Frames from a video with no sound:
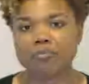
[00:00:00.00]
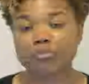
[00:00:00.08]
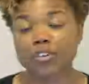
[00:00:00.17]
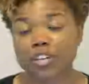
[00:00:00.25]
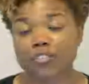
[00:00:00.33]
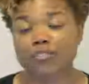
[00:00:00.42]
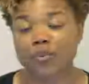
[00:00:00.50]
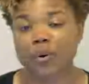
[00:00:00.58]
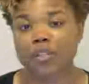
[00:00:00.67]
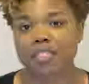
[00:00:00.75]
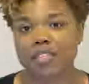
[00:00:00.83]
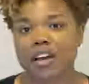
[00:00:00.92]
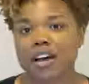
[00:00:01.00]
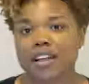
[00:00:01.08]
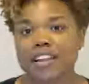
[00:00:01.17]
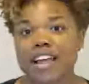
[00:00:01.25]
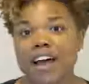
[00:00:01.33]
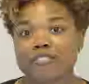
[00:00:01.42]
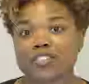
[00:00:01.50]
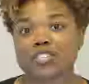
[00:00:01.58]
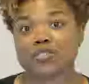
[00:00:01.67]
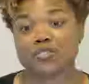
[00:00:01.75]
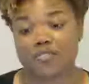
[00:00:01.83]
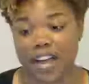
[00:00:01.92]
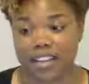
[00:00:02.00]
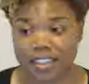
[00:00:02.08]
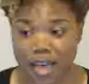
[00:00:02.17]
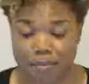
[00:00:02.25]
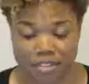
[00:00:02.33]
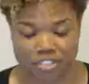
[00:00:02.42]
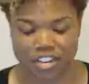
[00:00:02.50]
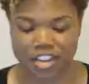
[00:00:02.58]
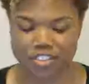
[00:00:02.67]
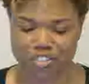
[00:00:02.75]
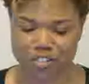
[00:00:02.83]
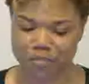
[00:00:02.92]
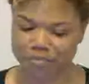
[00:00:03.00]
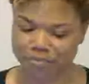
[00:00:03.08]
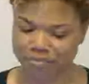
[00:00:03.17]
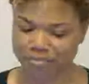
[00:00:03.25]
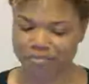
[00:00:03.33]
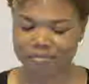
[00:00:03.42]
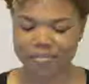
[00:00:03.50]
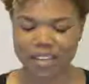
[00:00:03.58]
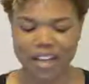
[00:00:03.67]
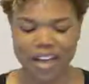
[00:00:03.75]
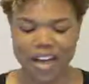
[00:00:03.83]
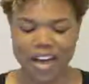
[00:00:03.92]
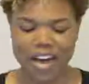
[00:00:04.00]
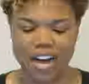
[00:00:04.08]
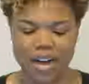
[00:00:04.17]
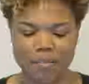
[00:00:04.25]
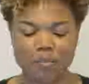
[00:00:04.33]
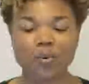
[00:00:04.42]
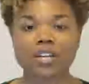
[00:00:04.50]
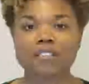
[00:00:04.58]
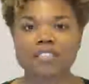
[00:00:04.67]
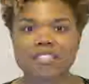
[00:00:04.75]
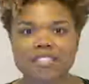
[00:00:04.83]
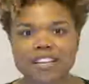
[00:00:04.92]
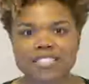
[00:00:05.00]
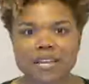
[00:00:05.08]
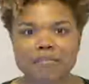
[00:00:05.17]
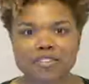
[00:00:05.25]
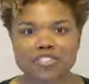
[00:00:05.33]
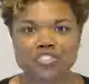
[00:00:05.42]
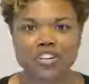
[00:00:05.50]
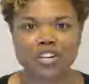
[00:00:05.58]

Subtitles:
putting forth an effort to fight climate change. One of the things I mentioned